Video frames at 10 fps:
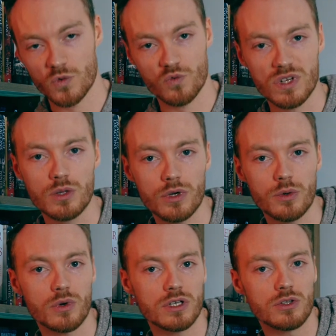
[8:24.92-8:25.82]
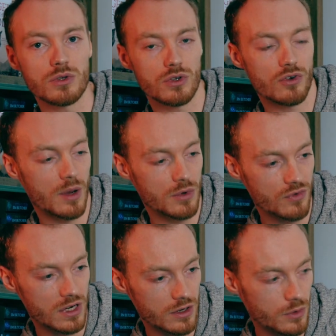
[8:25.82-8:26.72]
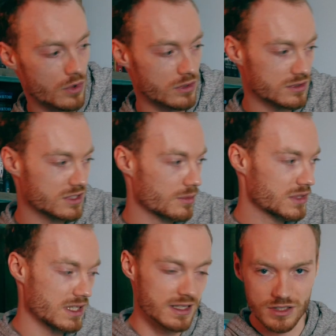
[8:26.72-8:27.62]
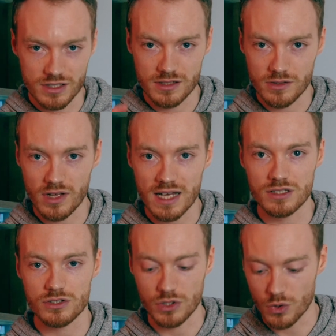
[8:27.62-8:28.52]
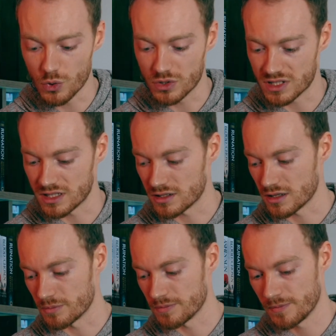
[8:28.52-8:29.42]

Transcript: really what you want to do to grab your reader. You want something that just latches on, hooks into them,